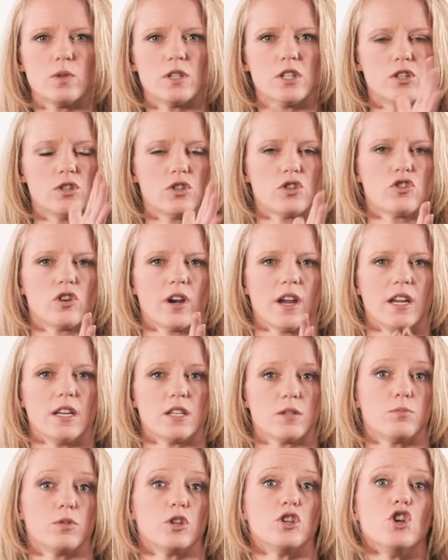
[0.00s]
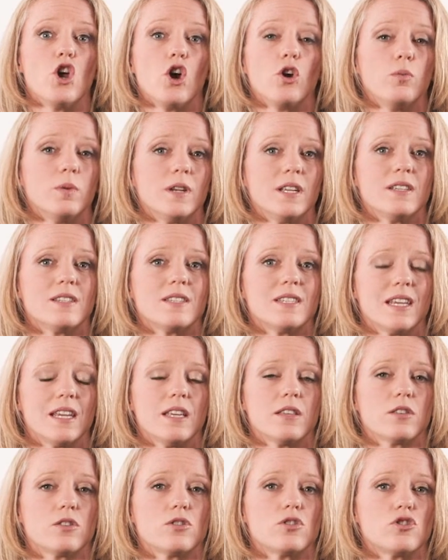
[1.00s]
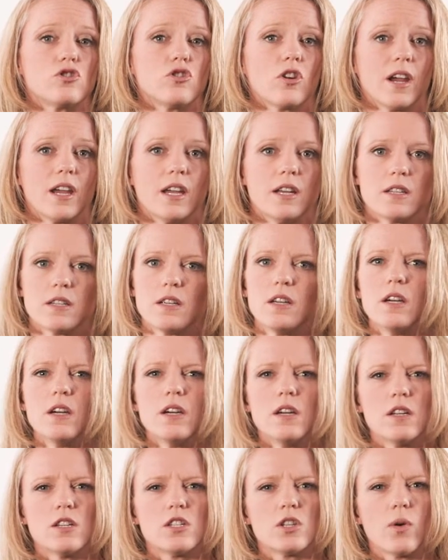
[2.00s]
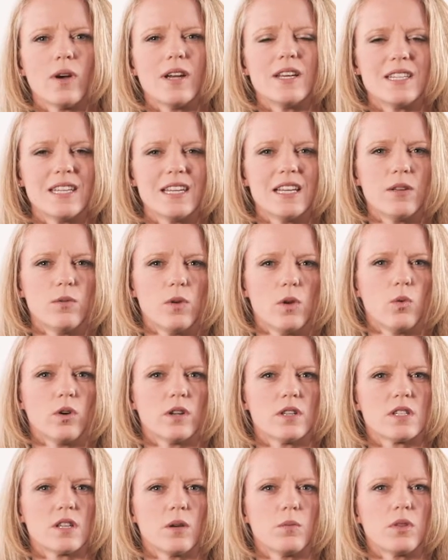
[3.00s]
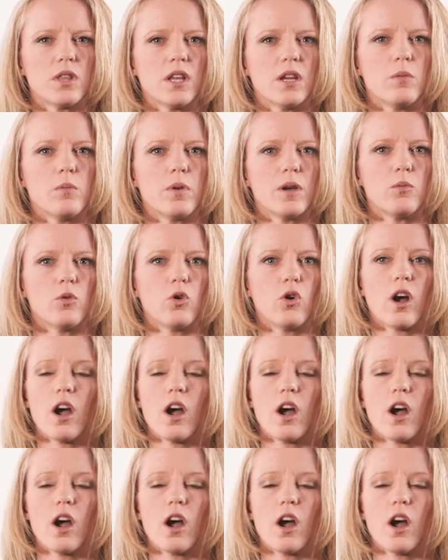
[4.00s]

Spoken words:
which is straight, but nobody's teeth are straight. So ideally we want something a bit more